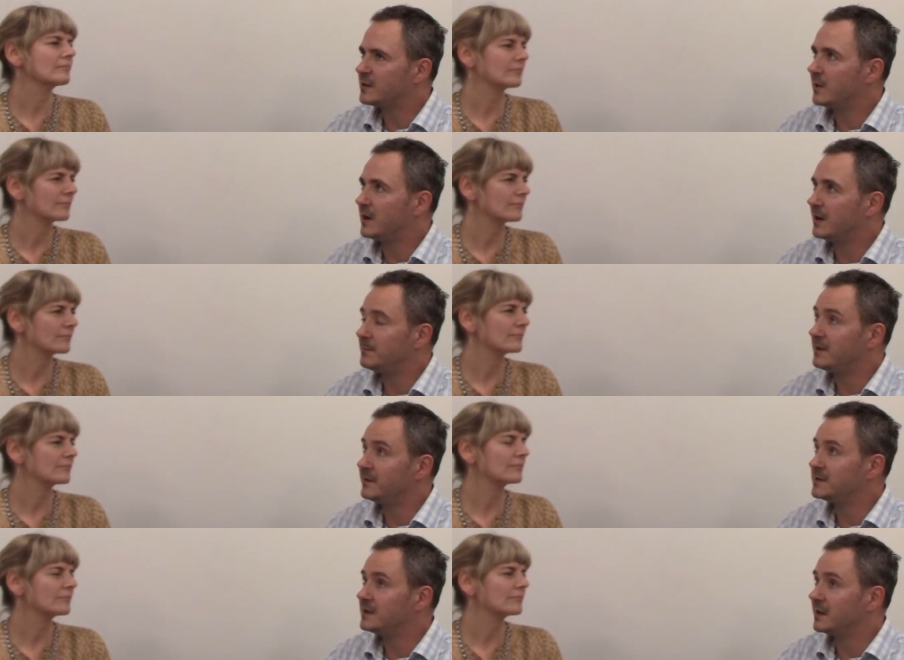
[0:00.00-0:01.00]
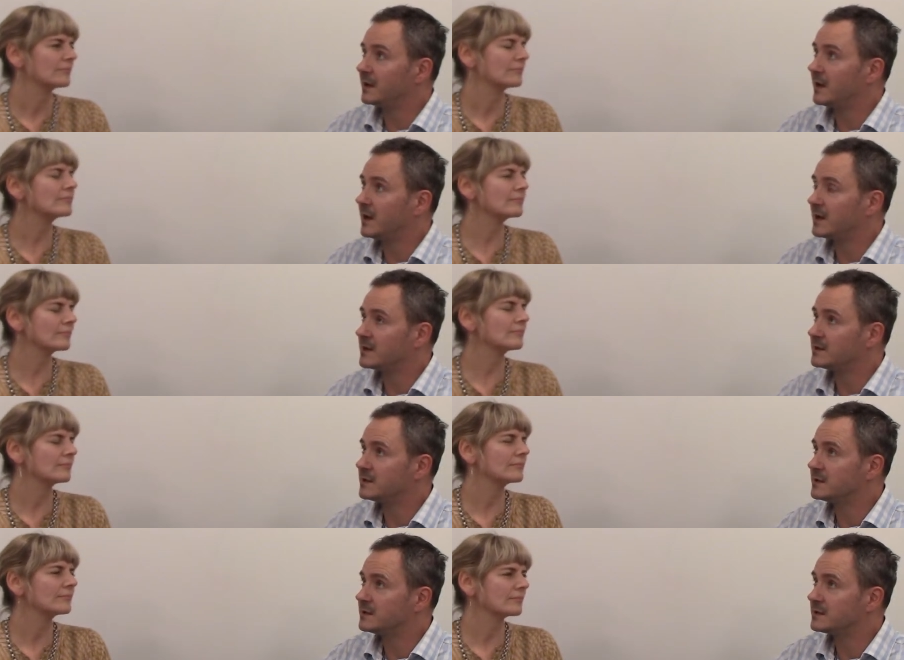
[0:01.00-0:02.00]
Speaker 1: quite uplifting
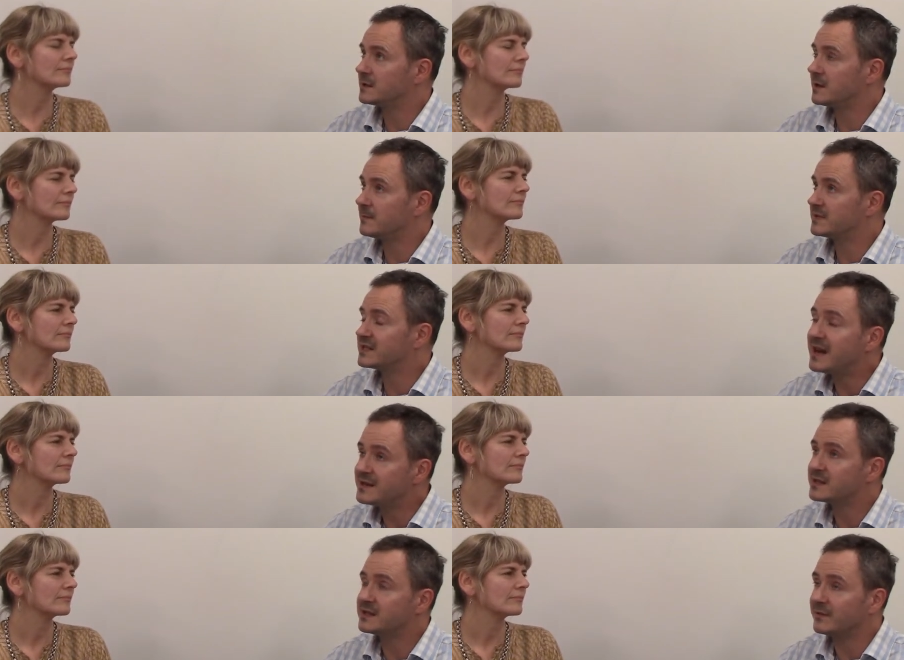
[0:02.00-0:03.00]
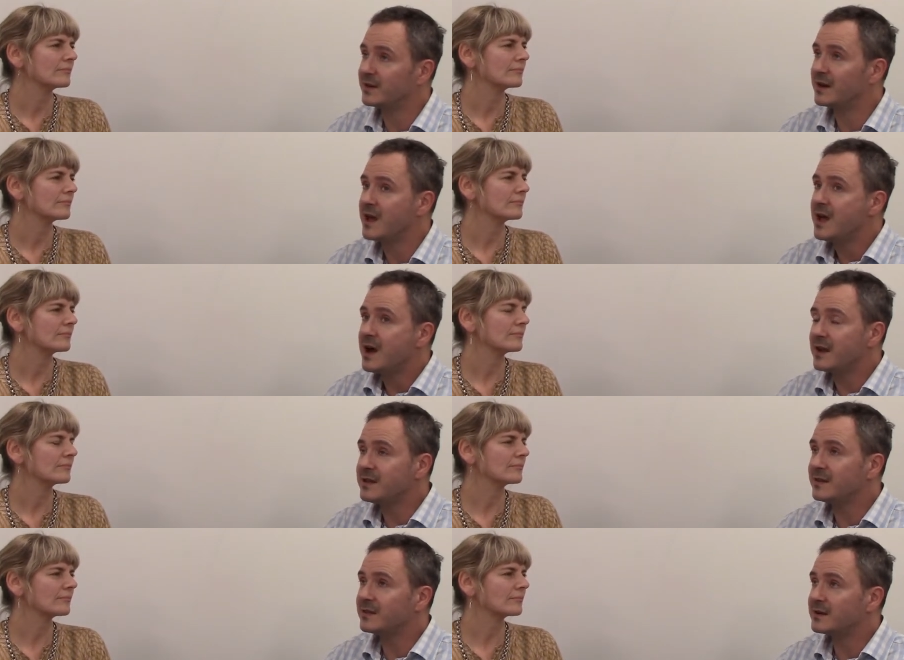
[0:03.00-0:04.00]
and mm. um, sensitive, and I, I
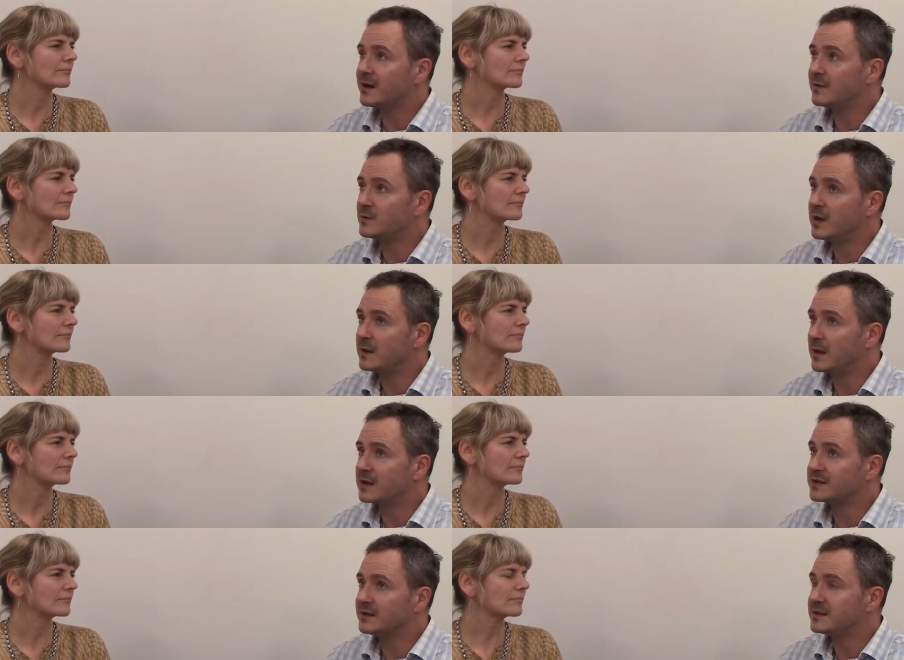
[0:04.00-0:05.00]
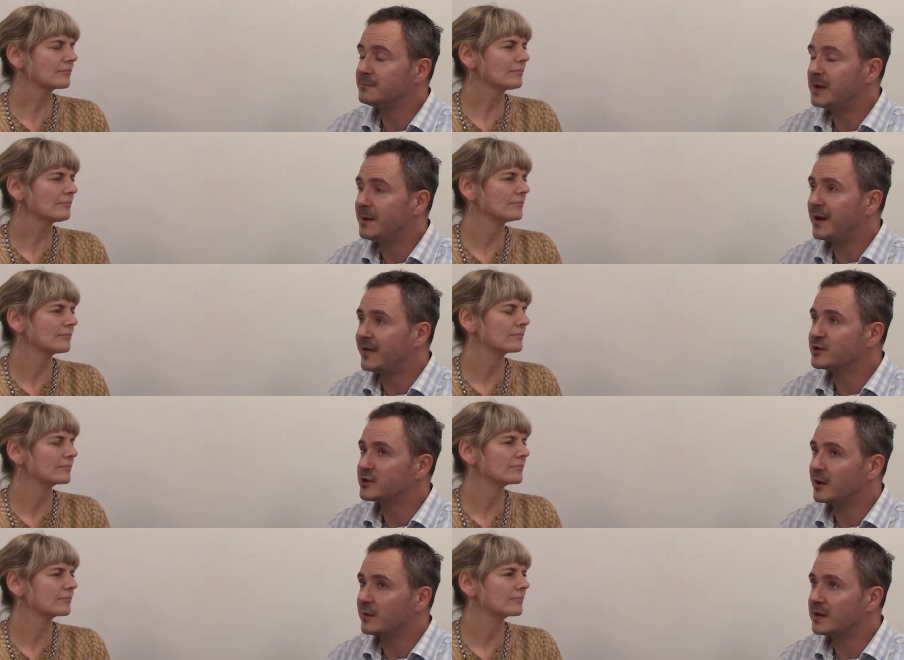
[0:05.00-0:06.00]
think that excited me about the
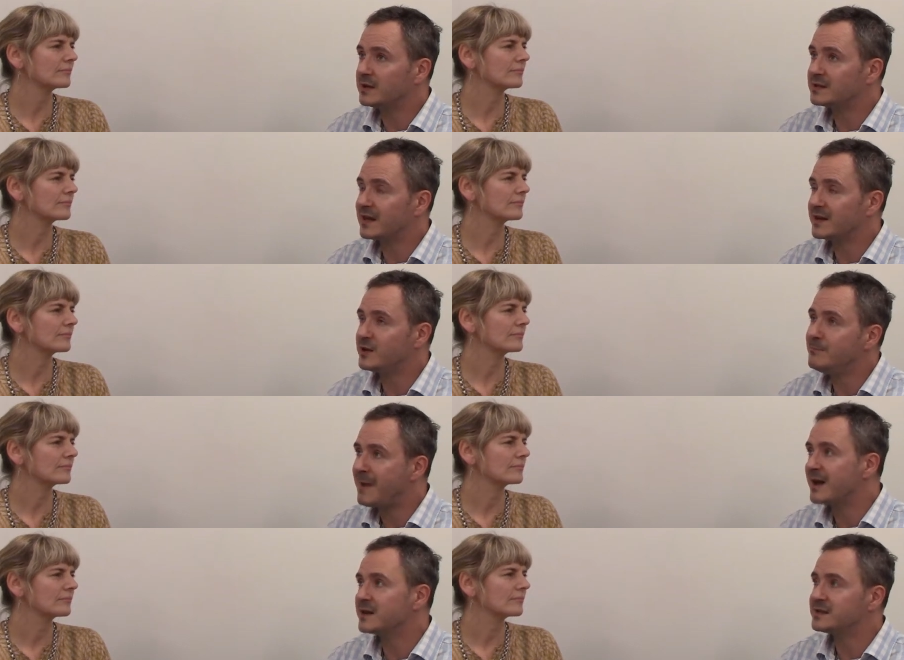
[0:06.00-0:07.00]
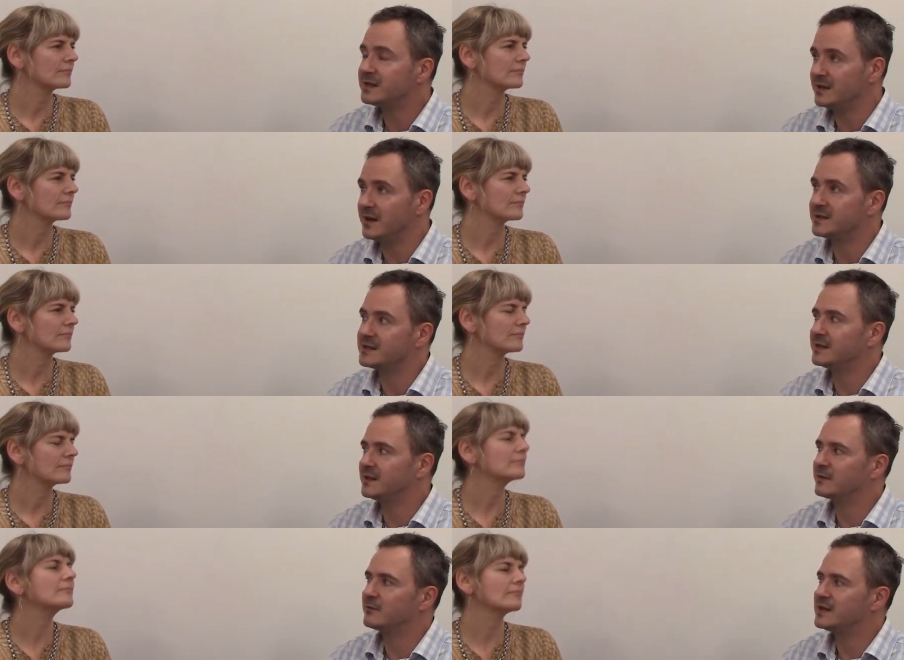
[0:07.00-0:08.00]
show is that humanity that I see
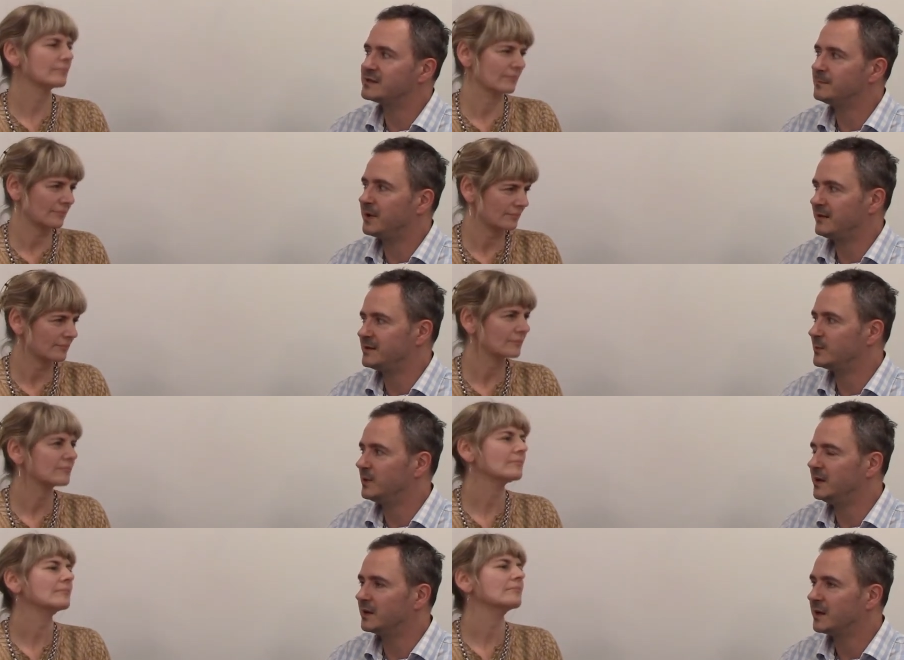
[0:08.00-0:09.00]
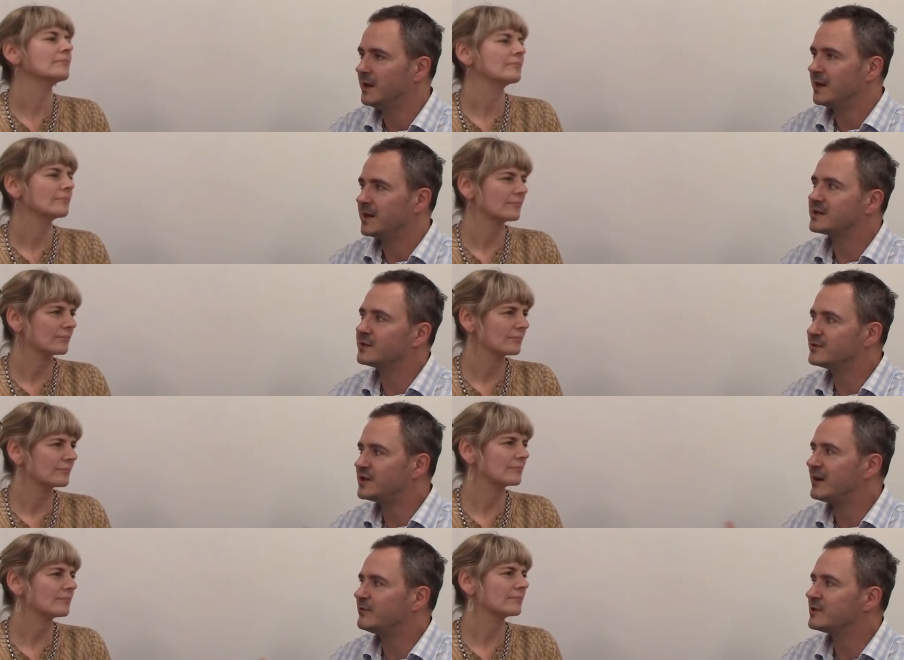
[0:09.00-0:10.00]
in Grayson Perry's work, that sort of
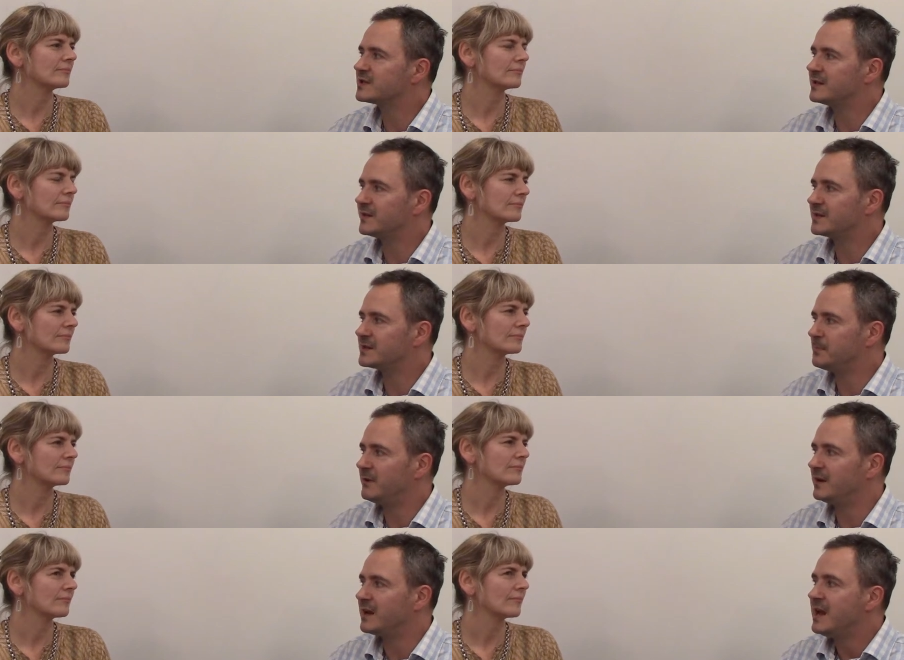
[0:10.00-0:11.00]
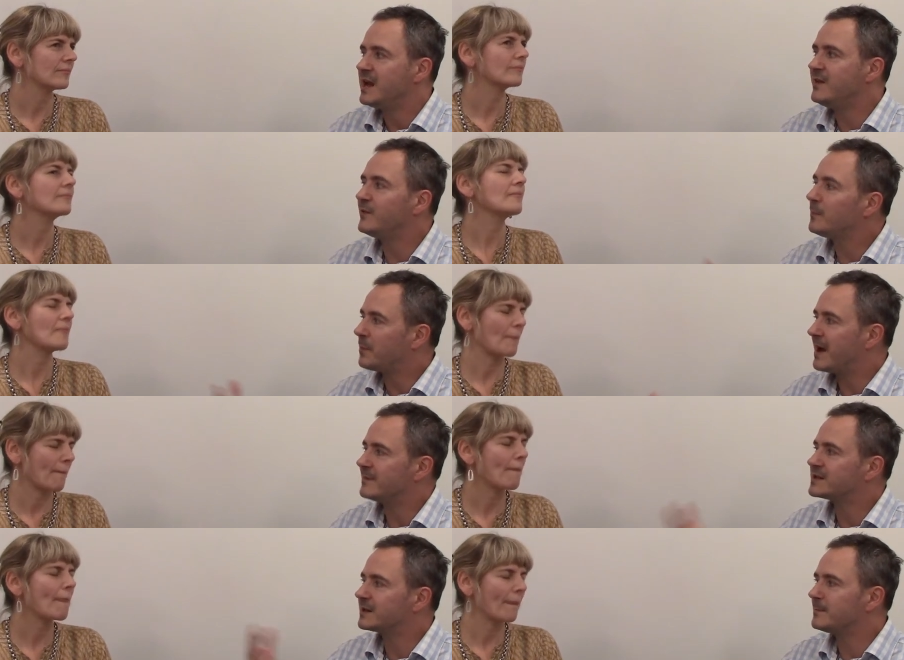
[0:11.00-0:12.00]
generosity of spirit, even
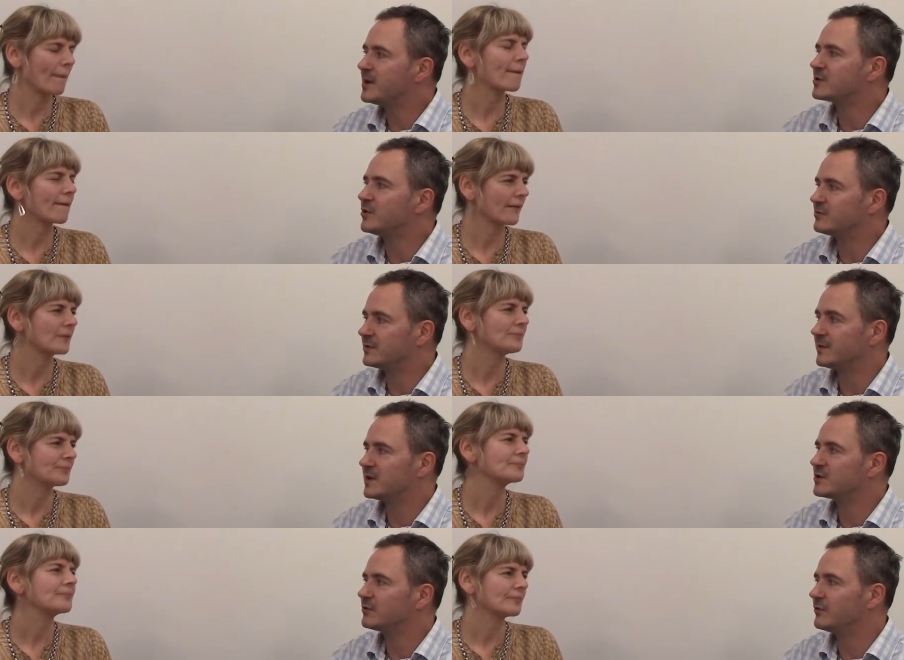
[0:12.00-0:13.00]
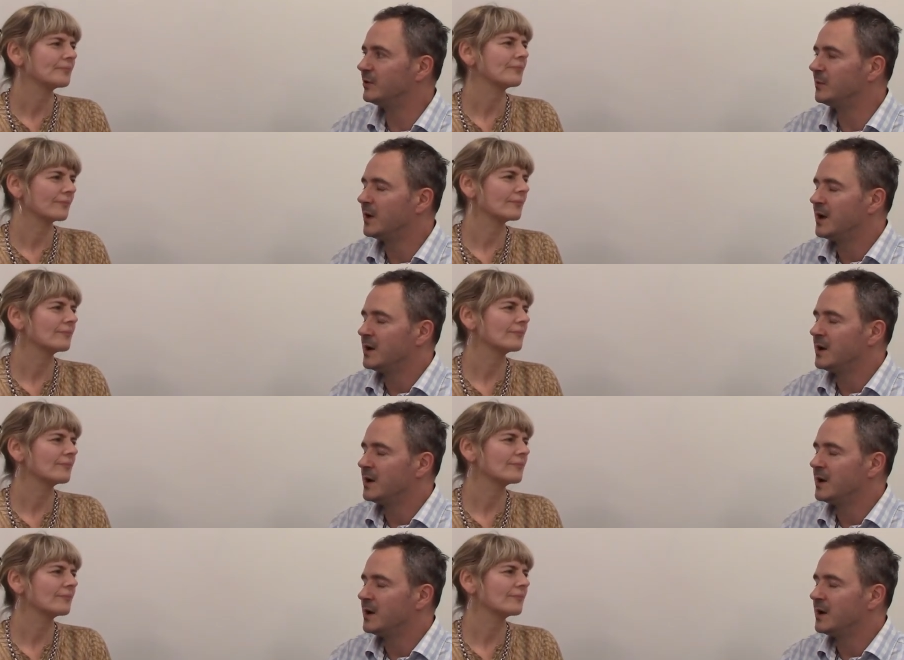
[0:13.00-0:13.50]
perhaps to the most controversial group,